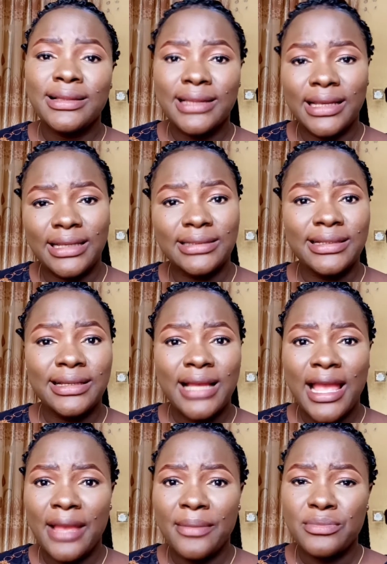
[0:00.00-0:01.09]
thing
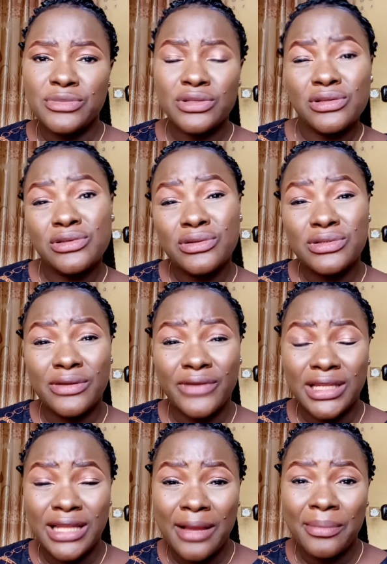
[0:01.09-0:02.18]
um so so, so
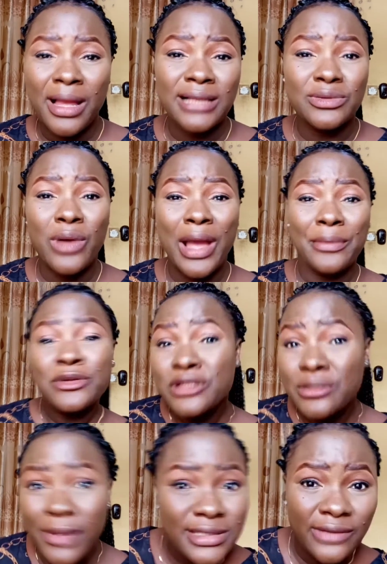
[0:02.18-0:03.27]
souvenir bag or i want
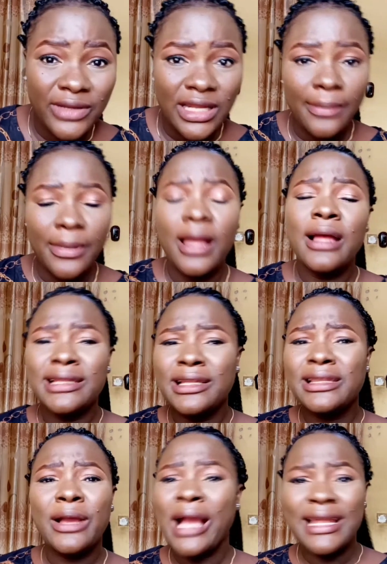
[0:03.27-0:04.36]
to make souvenir bag they,
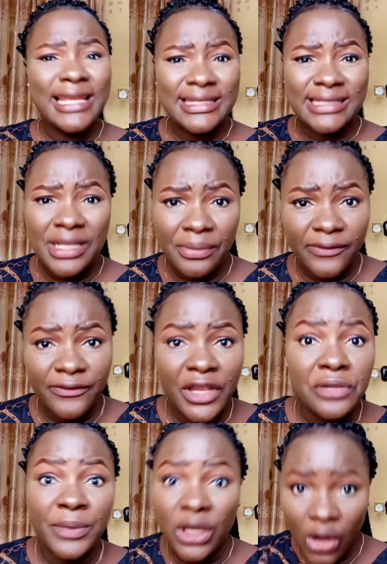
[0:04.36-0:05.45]
they can easily refer
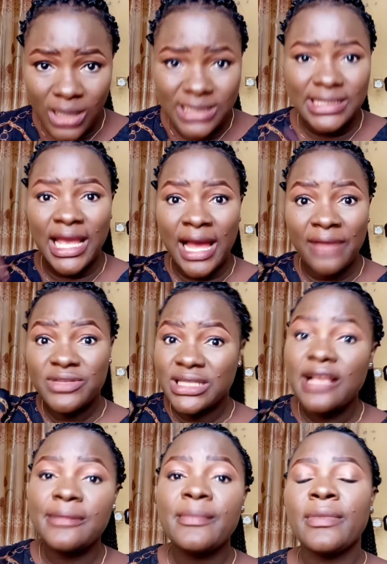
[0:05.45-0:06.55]
you because they have seen